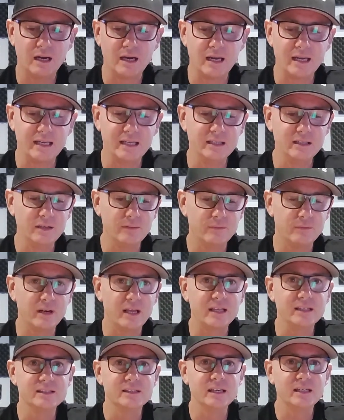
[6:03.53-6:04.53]
in different
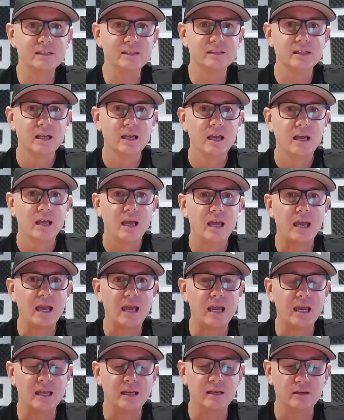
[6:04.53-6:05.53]
headsets,
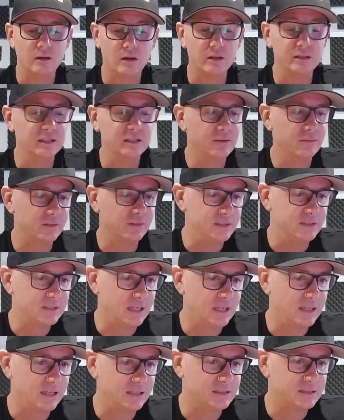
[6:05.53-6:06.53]
and I'd definitely
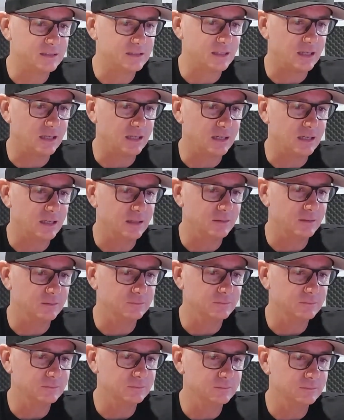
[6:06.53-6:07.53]
say that's,
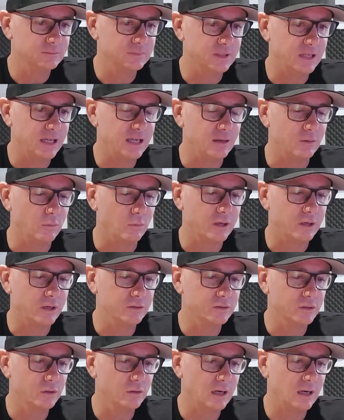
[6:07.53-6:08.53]
yeah,
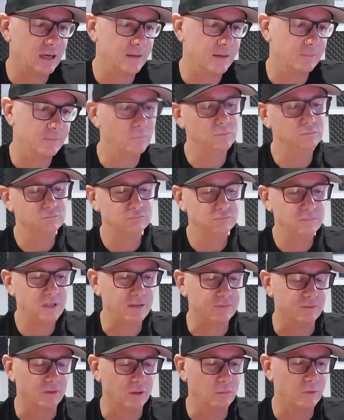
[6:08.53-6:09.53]
102.
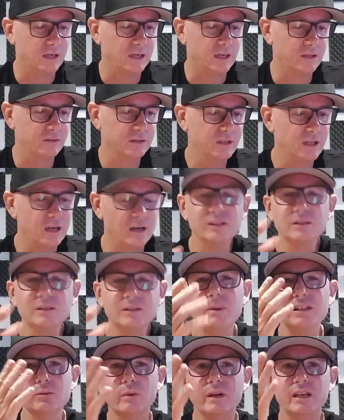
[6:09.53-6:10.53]
If not 100, it
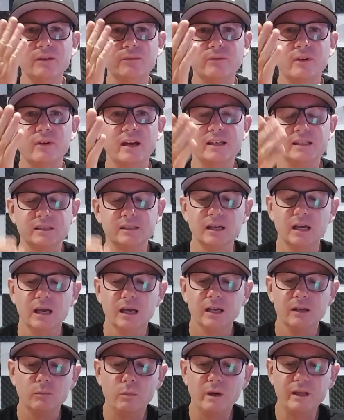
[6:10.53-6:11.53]
depends where you face
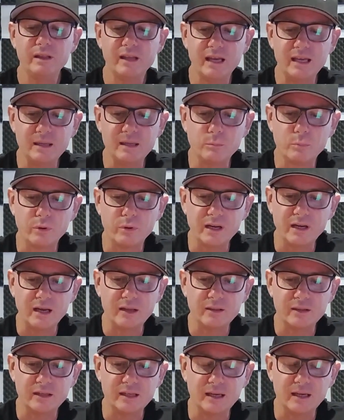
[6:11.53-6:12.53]
when they print
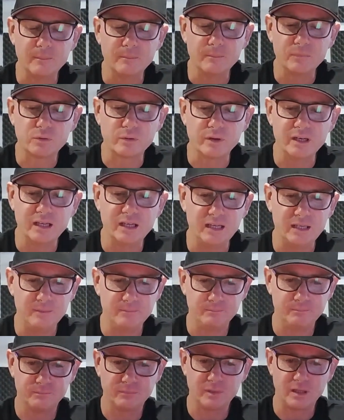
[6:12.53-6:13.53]
out the 3D
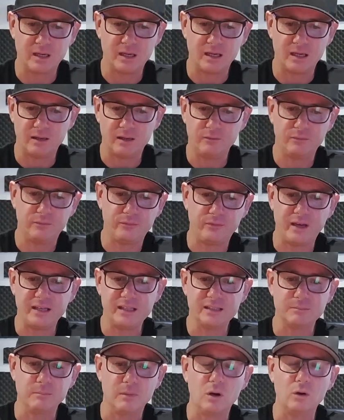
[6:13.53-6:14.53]

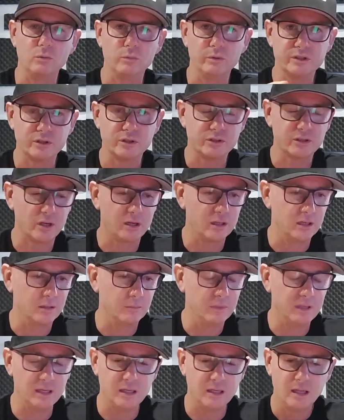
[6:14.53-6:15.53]
face mold, which I'll show you in a
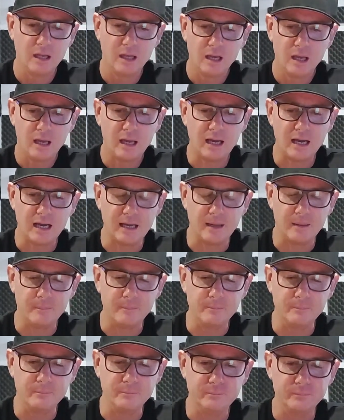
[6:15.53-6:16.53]
minute.
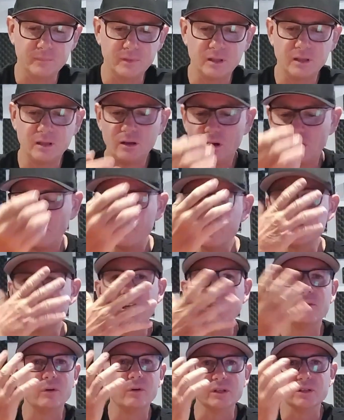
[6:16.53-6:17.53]
Um, Obviously,
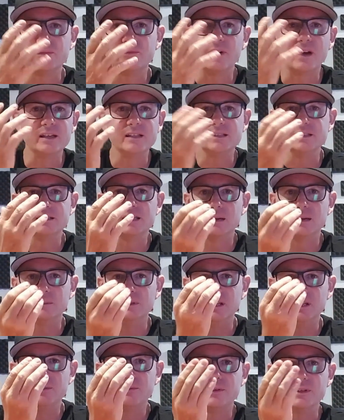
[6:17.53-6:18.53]
everyone's face is going to be
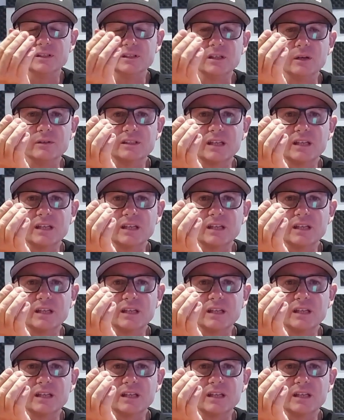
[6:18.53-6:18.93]
different, so